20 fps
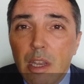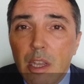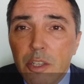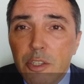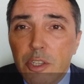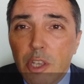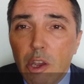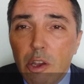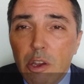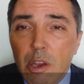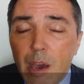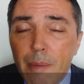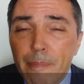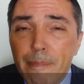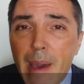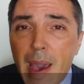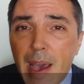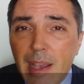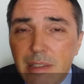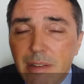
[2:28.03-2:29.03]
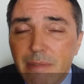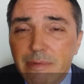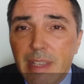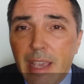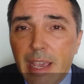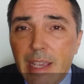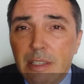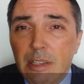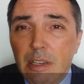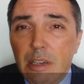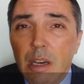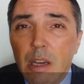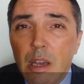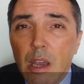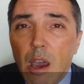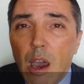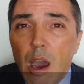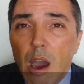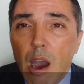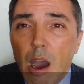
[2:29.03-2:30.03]
So a massive data,
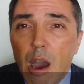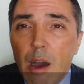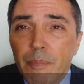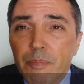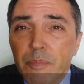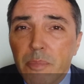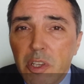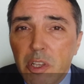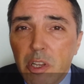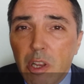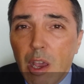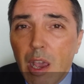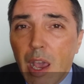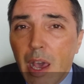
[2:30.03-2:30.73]
you know,